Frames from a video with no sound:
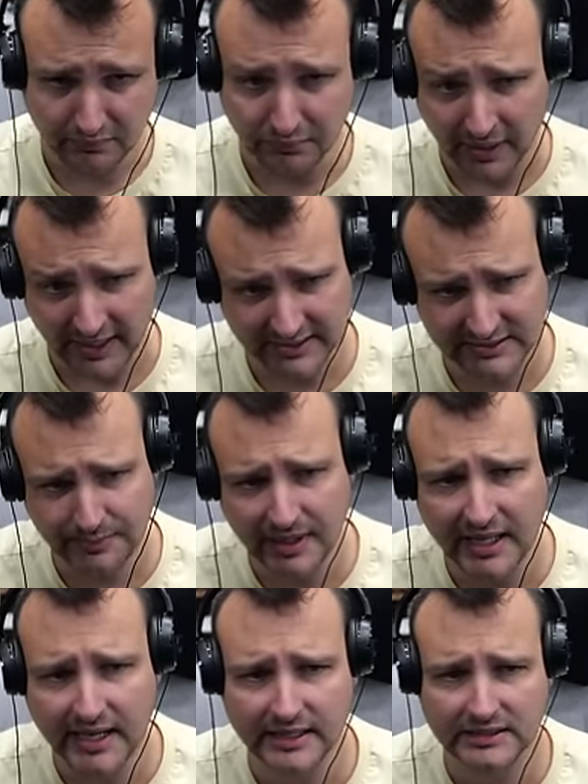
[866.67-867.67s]
by
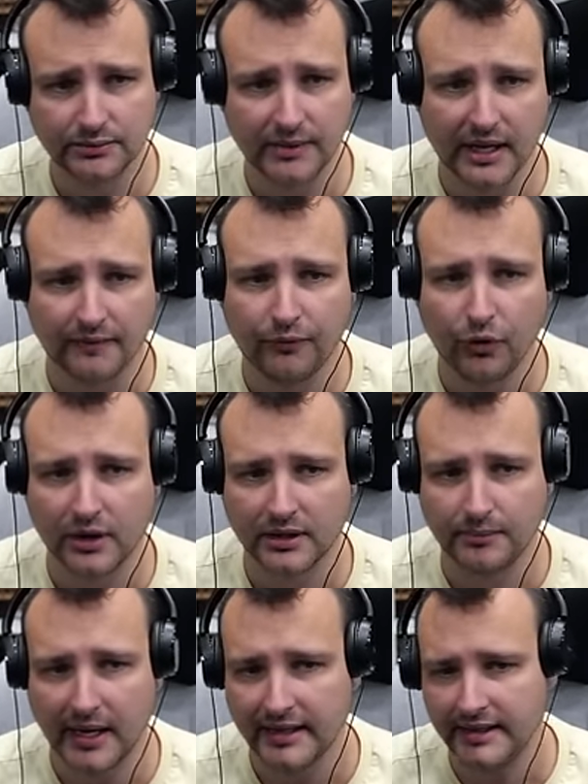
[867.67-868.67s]
experience, we are
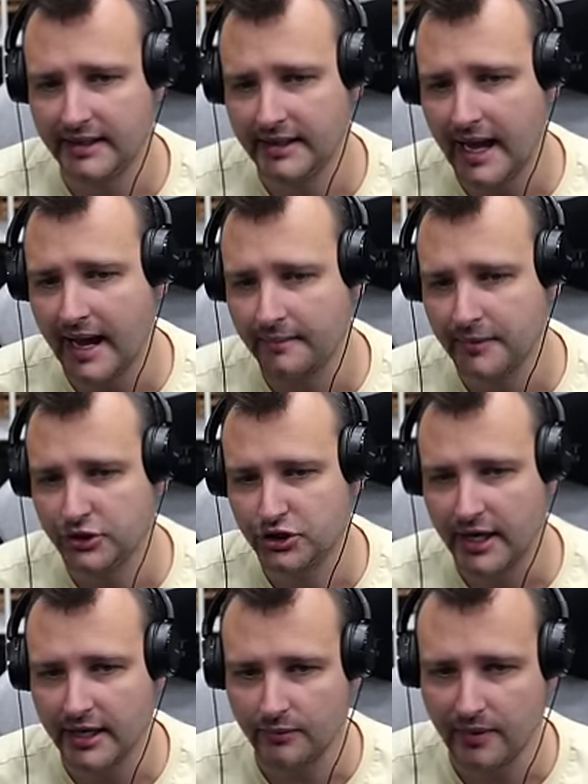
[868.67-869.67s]
fourth by the
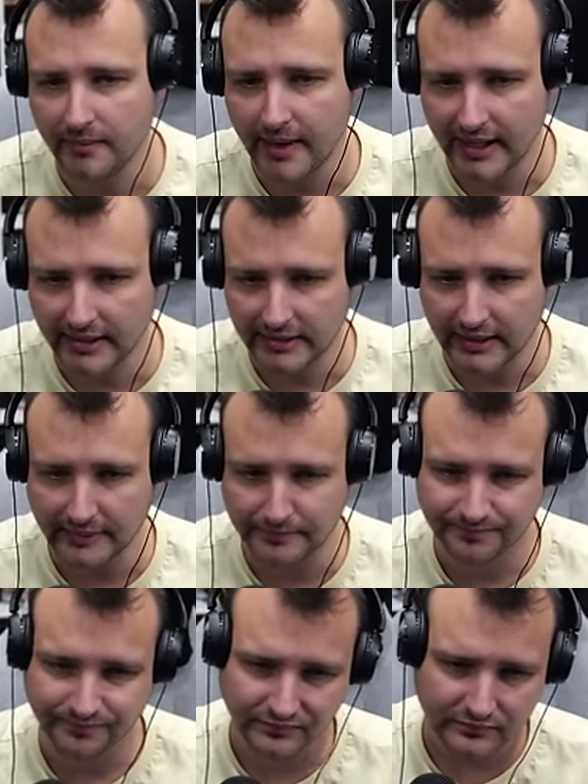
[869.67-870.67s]
damage, and we made...
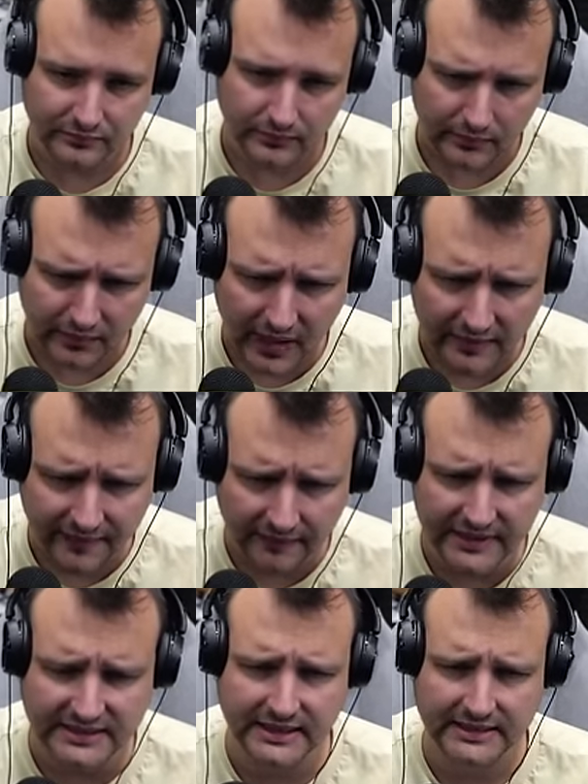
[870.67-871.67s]
Um,
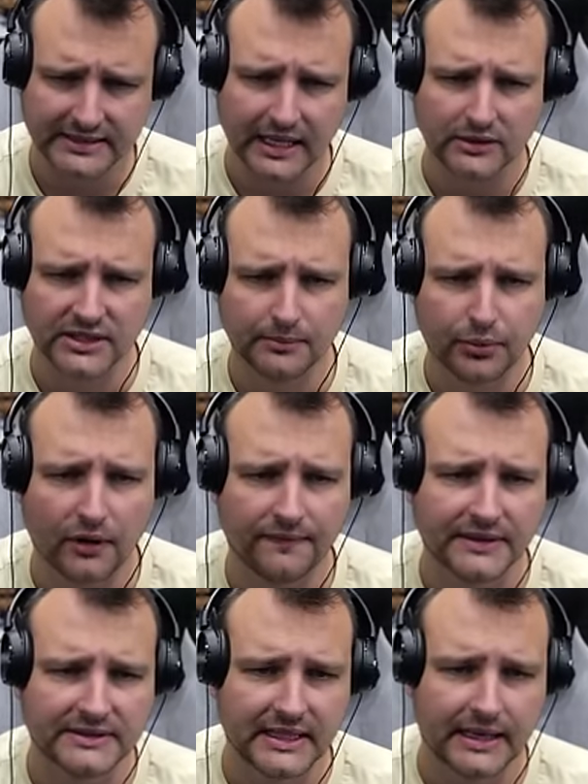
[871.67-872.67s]
fifty-six thousand
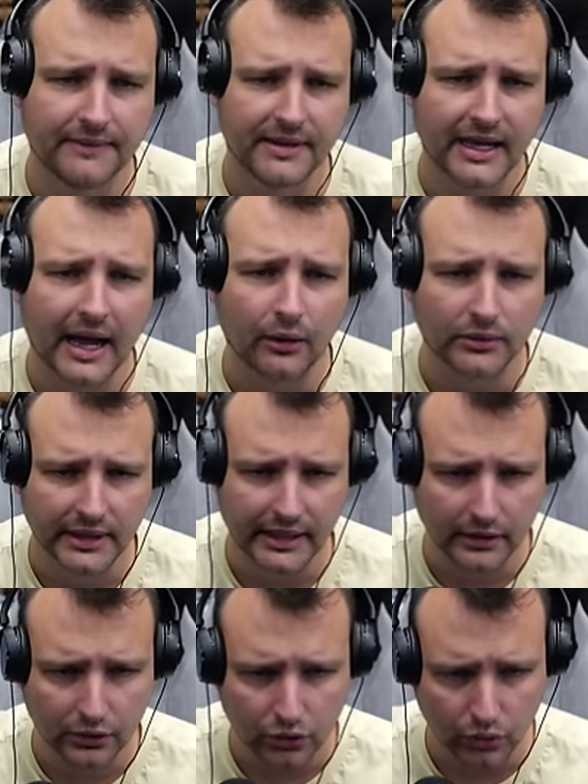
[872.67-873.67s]
profits without
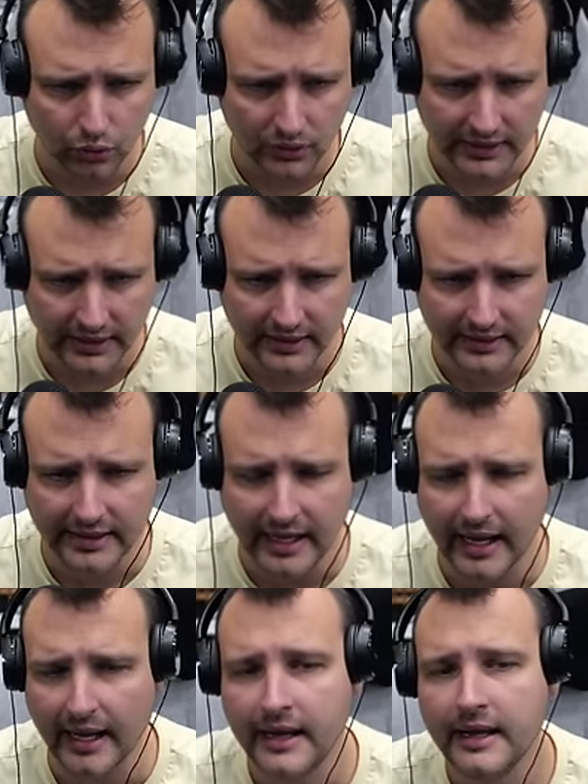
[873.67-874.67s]
including
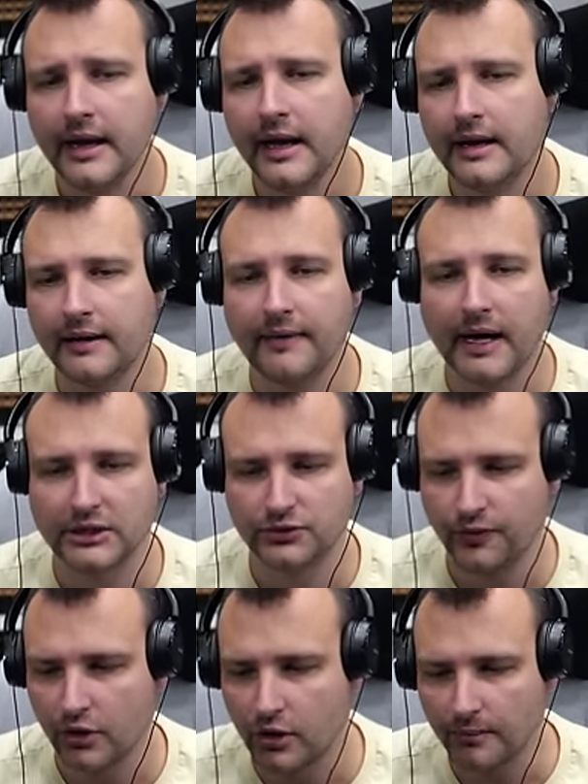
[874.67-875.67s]
the rewards
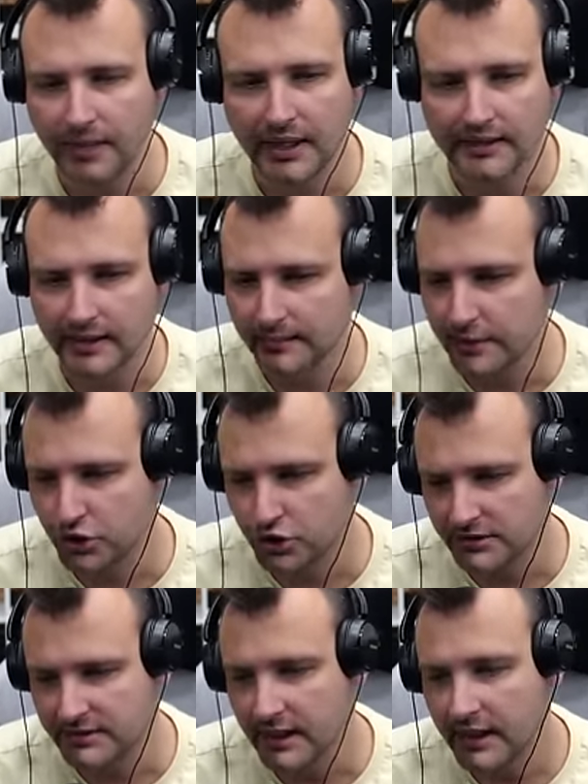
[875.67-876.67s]
for completing
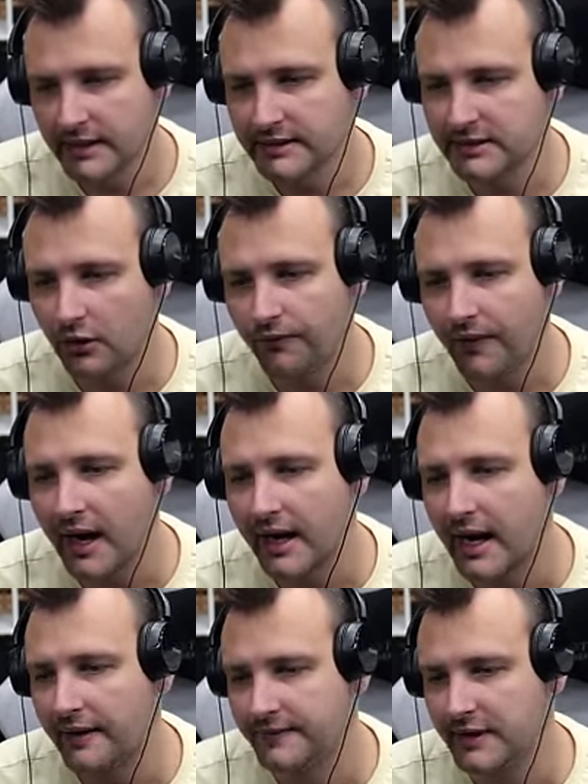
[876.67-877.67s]
missions. So far,
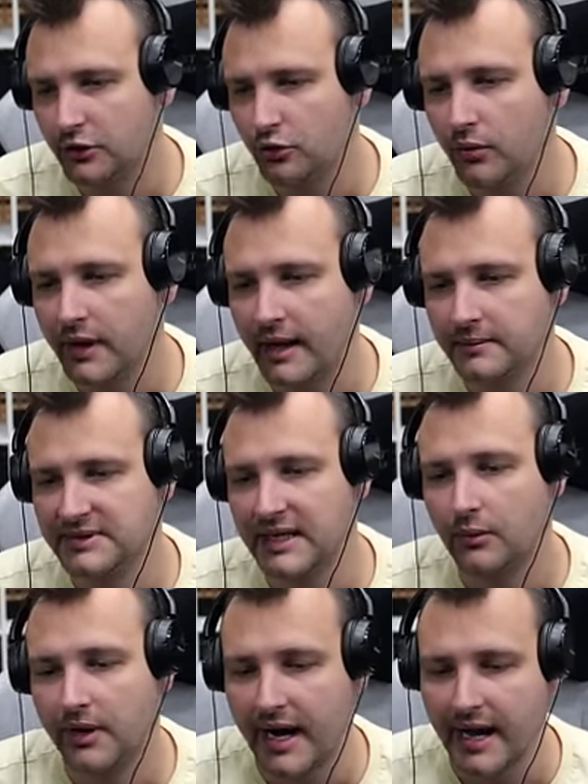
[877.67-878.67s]
after two games,
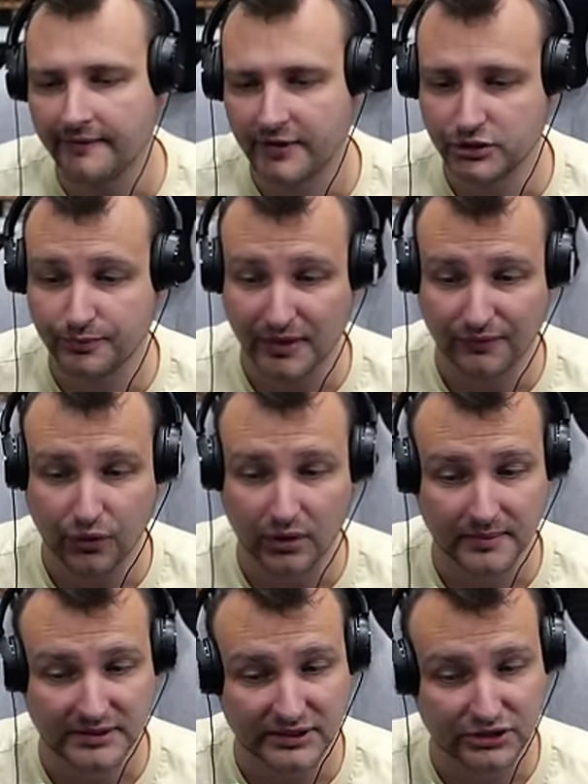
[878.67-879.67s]
our average
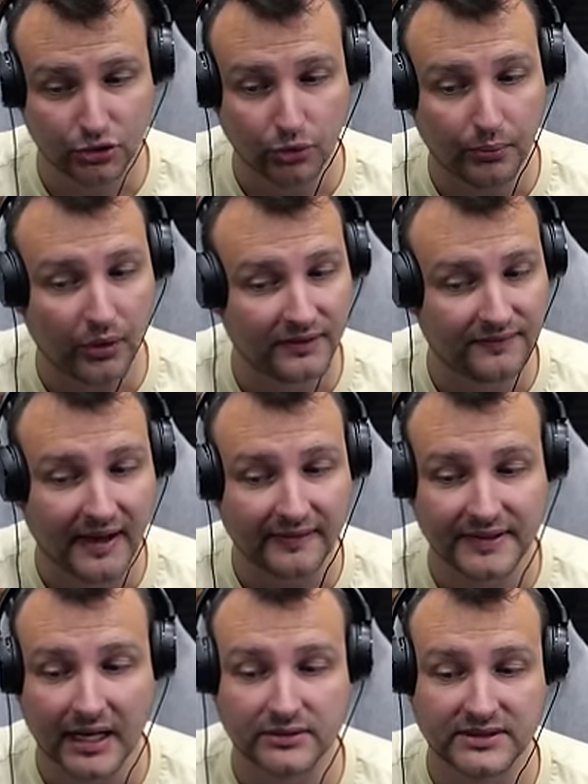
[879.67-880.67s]
performance is two point
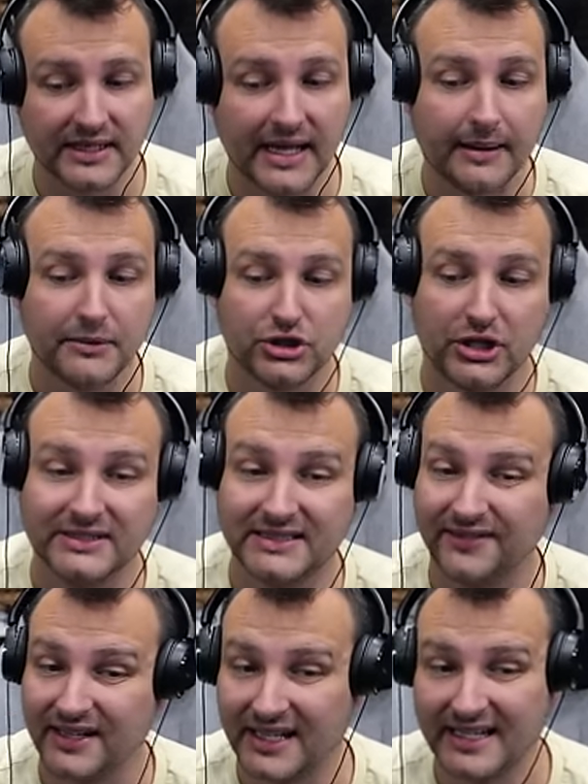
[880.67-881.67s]
five thousand damage and
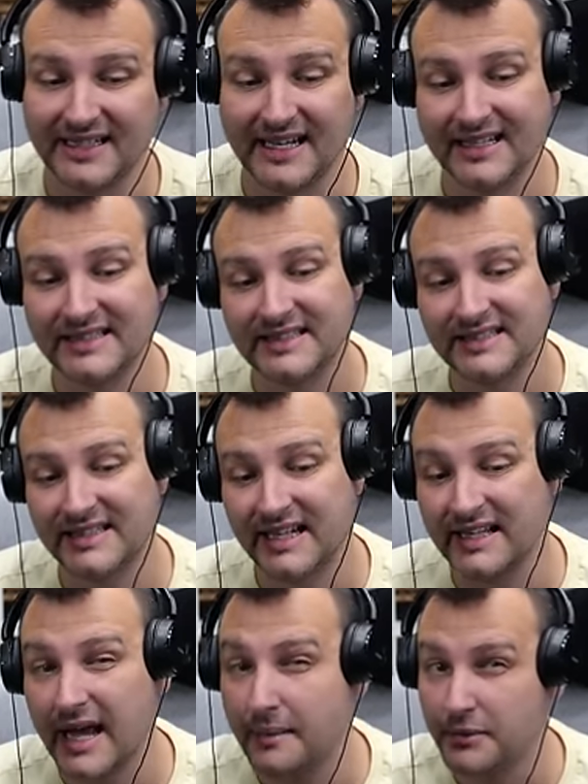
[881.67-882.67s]
seven hundred
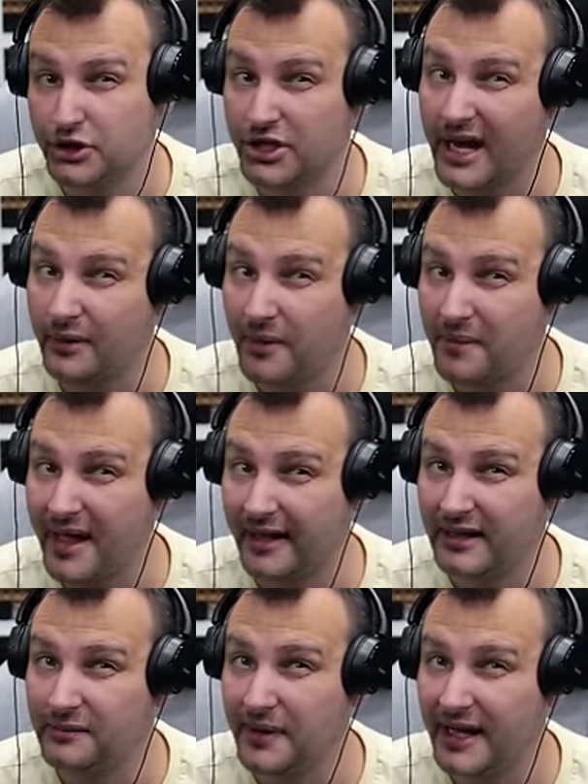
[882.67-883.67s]
assisting damage. Can we
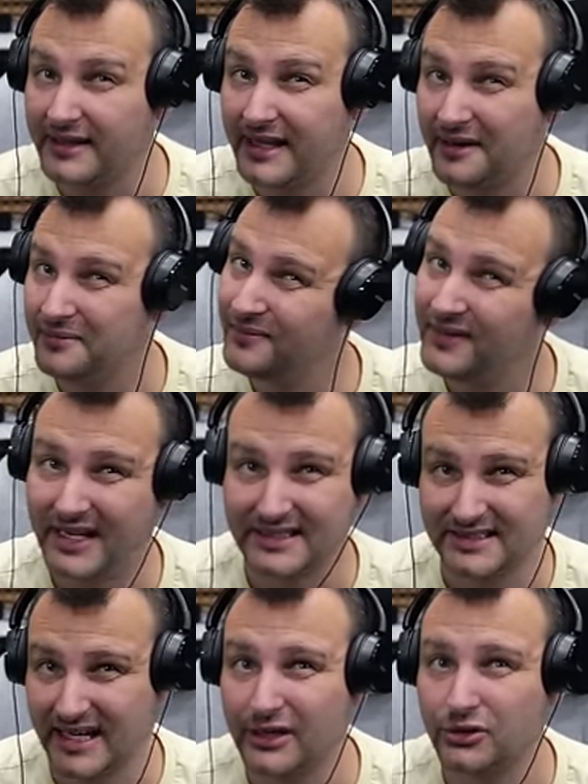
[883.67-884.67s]
make it better?
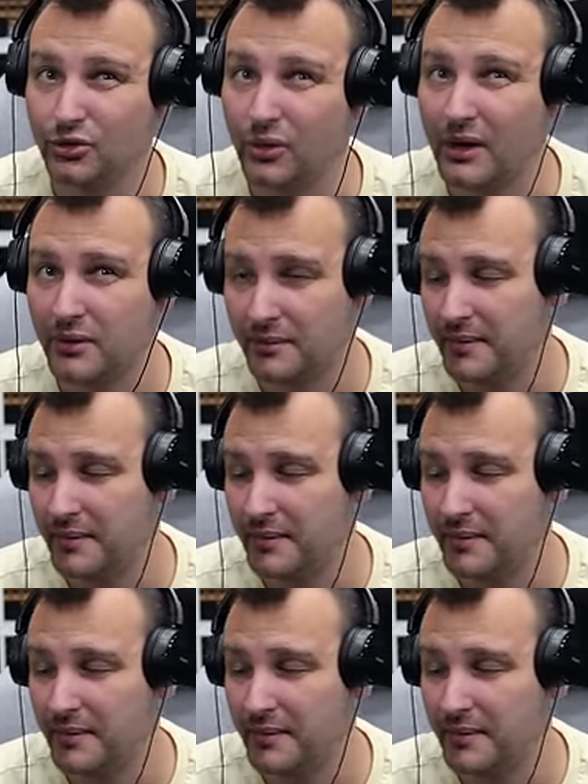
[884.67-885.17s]
Let's try to do our